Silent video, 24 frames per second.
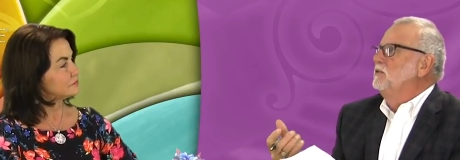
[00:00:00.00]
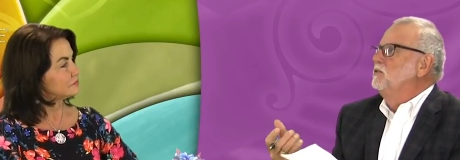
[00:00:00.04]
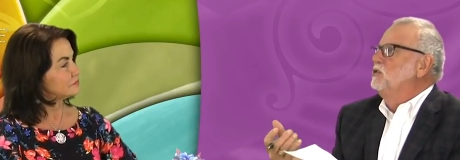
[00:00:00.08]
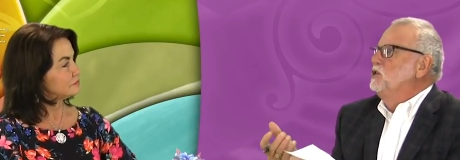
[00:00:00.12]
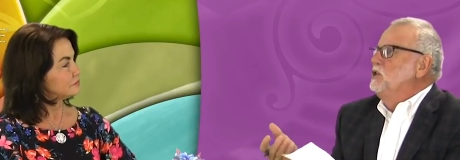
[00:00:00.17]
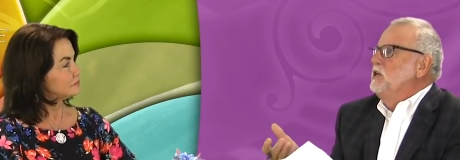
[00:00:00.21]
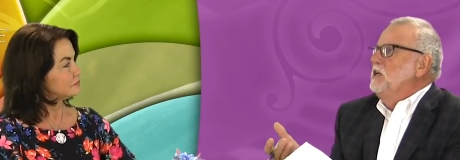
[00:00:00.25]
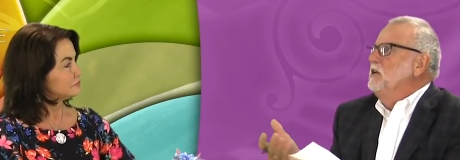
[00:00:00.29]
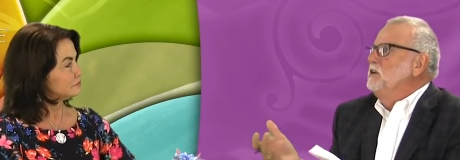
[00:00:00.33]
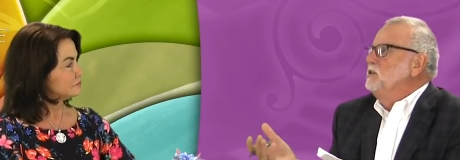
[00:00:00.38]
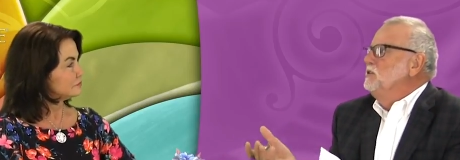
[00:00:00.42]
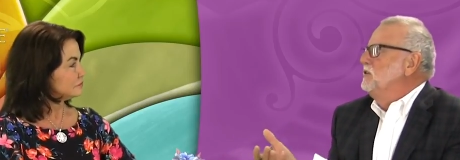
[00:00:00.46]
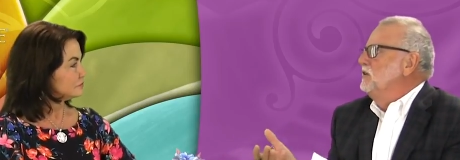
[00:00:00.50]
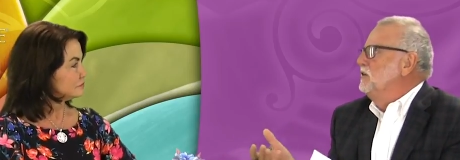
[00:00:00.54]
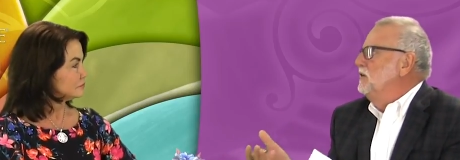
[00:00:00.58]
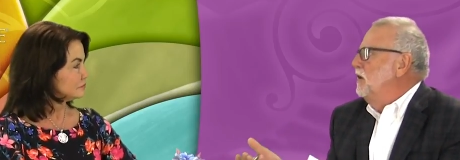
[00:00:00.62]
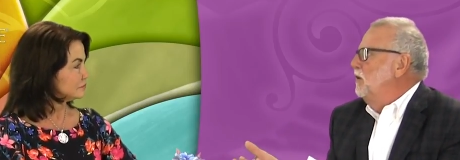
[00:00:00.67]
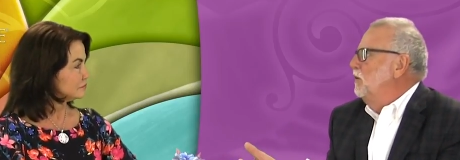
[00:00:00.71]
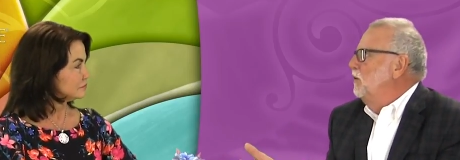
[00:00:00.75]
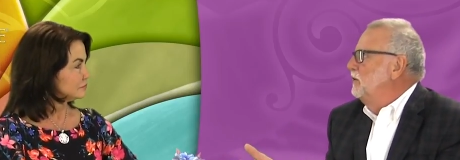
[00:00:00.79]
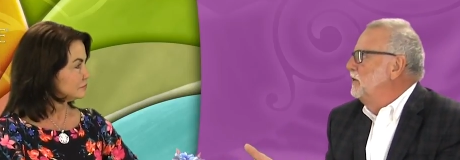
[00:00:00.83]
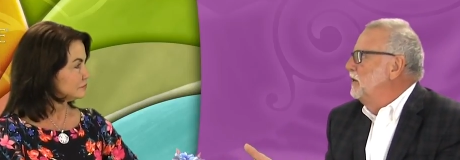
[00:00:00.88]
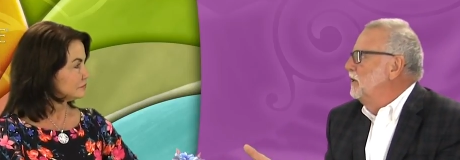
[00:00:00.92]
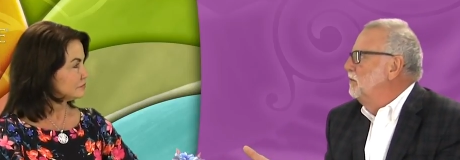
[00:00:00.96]
Speaker 1: uh, she doesn't
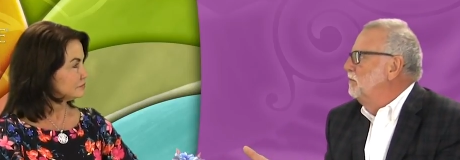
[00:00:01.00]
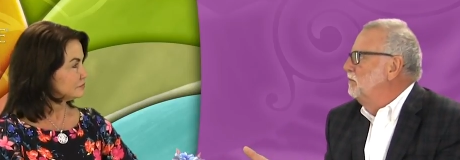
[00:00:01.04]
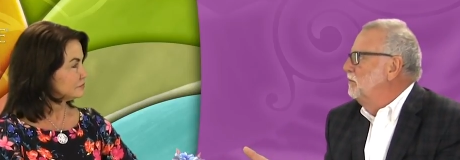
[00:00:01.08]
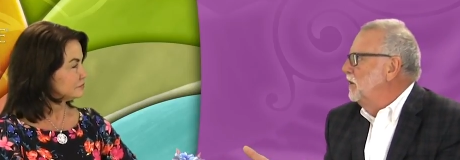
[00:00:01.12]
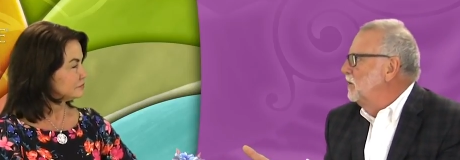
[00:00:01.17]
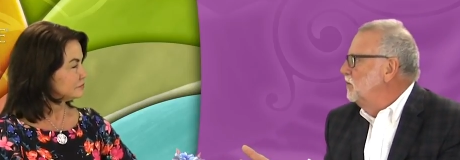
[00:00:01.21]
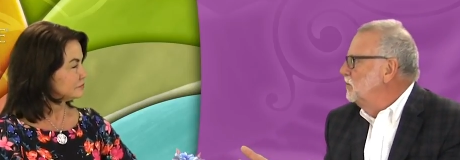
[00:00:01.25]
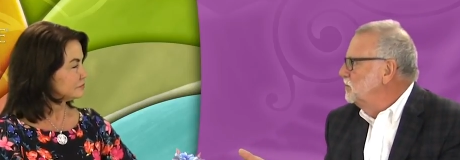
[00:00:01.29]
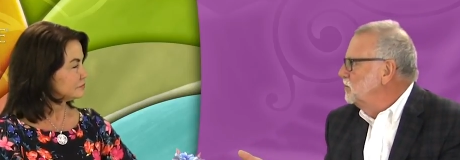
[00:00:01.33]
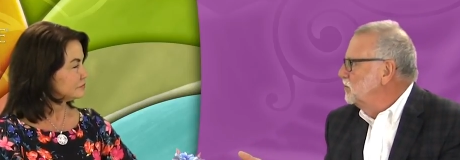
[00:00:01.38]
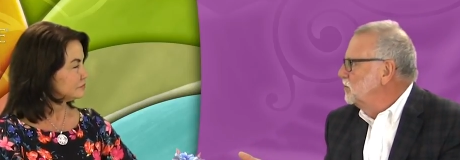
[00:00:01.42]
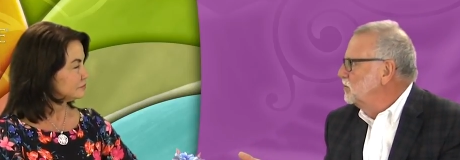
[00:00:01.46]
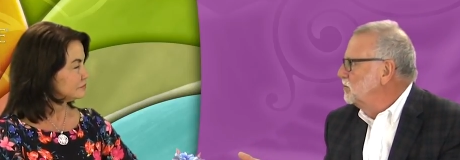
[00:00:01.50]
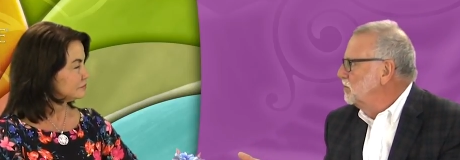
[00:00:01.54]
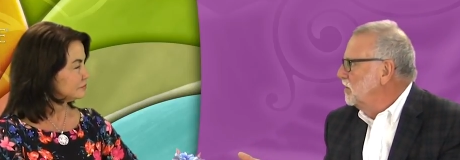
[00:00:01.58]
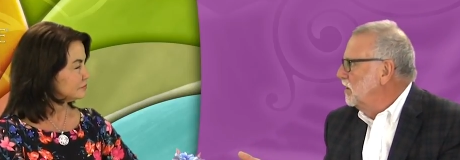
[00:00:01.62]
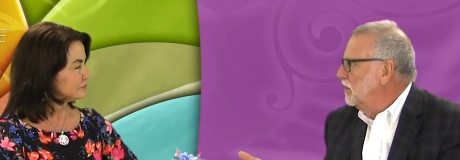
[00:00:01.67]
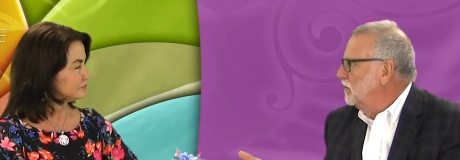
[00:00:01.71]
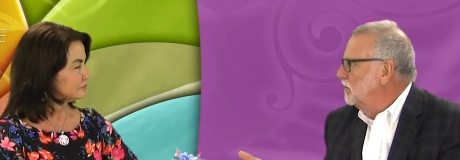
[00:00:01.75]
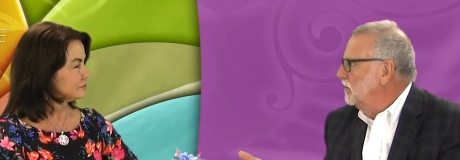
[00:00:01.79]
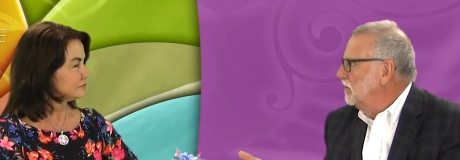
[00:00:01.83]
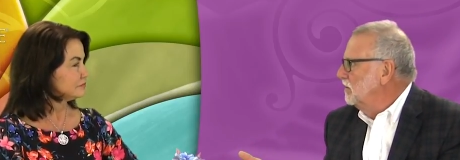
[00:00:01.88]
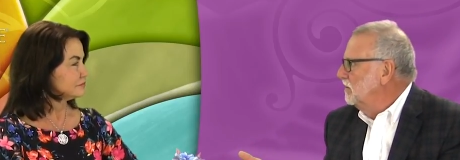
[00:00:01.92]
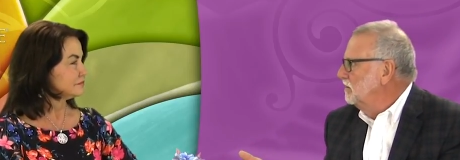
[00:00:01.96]
know their bones are
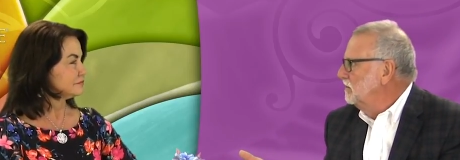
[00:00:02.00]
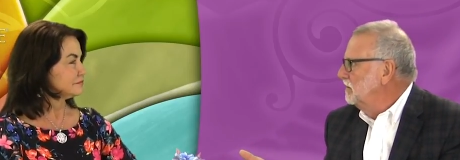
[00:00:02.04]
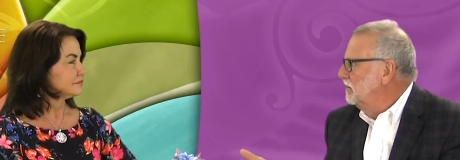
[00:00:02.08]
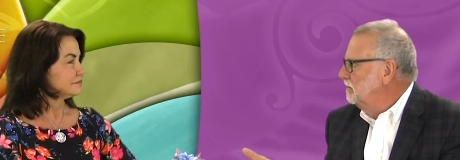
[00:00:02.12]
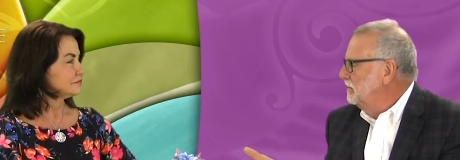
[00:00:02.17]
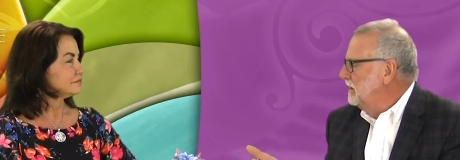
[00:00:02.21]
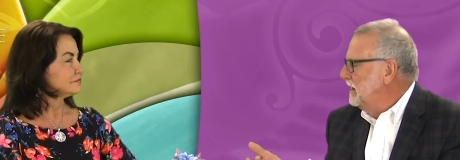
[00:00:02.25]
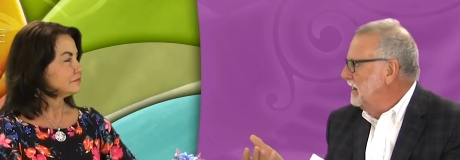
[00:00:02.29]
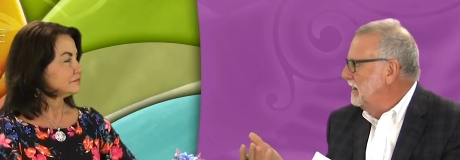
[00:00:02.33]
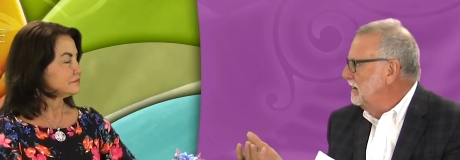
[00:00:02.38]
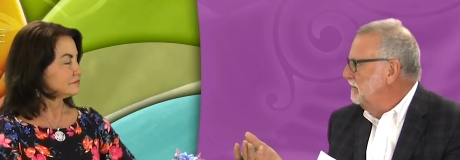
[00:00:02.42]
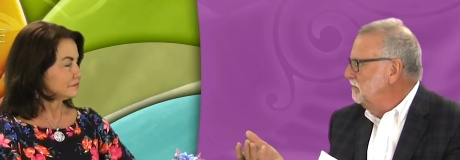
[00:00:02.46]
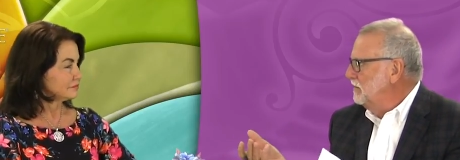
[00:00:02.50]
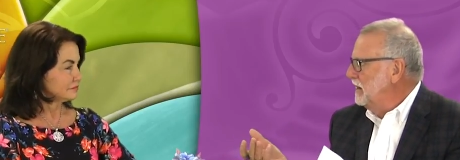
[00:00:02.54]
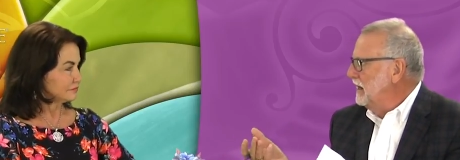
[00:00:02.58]
stronger by,